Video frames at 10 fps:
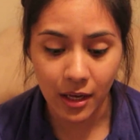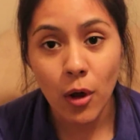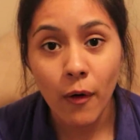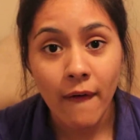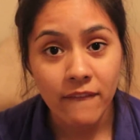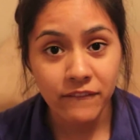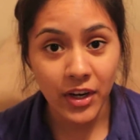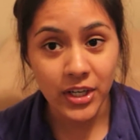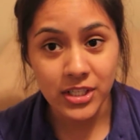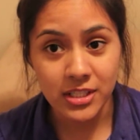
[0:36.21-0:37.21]
So
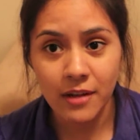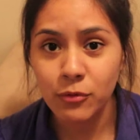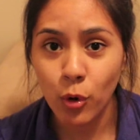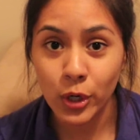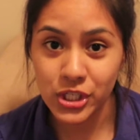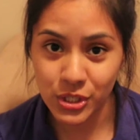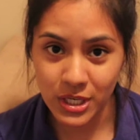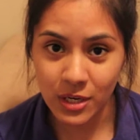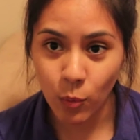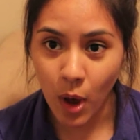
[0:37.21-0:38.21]
first, of course, you
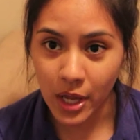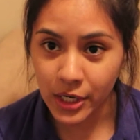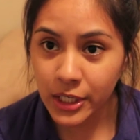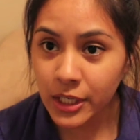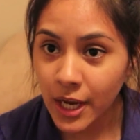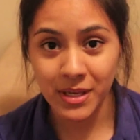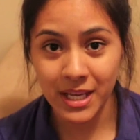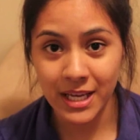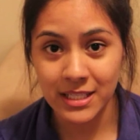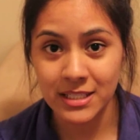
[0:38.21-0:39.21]
need water,
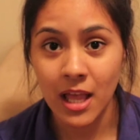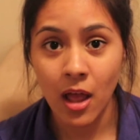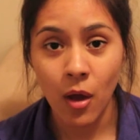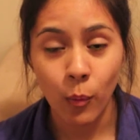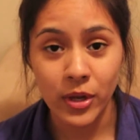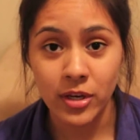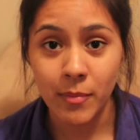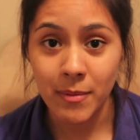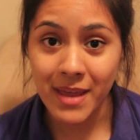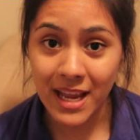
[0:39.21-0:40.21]
because when your
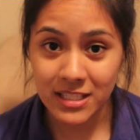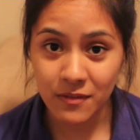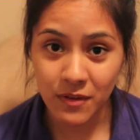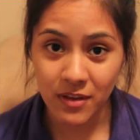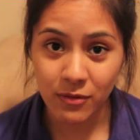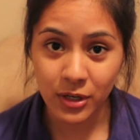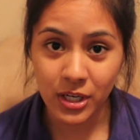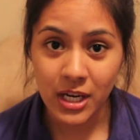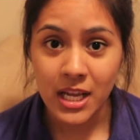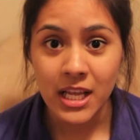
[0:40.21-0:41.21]
baby has a
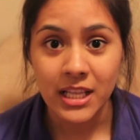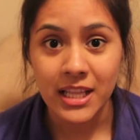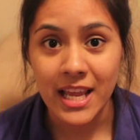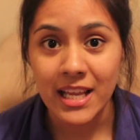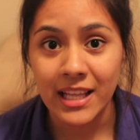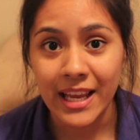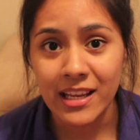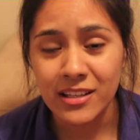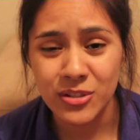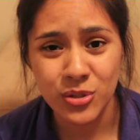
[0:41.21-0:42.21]
fever, they
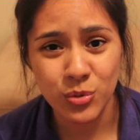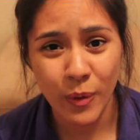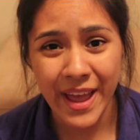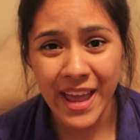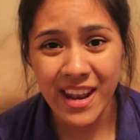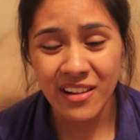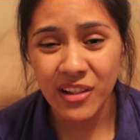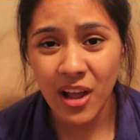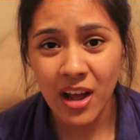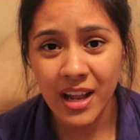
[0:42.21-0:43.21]
like sweat a
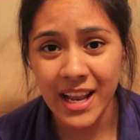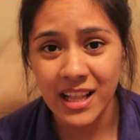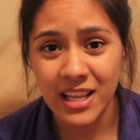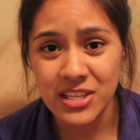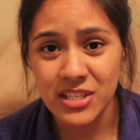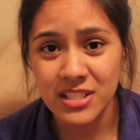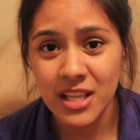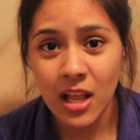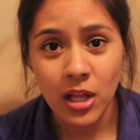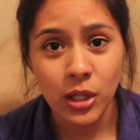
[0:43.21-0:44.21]
lot and they just
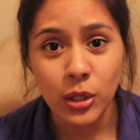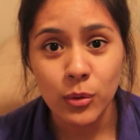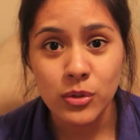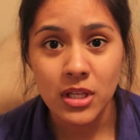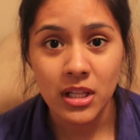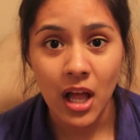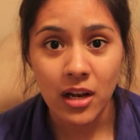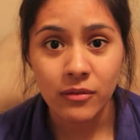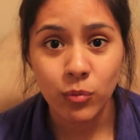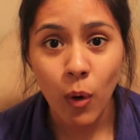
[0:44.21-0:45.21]
lose a lot
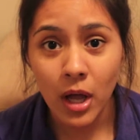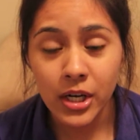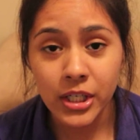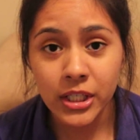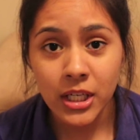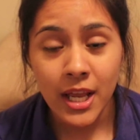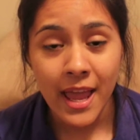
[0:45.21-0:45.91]
of water,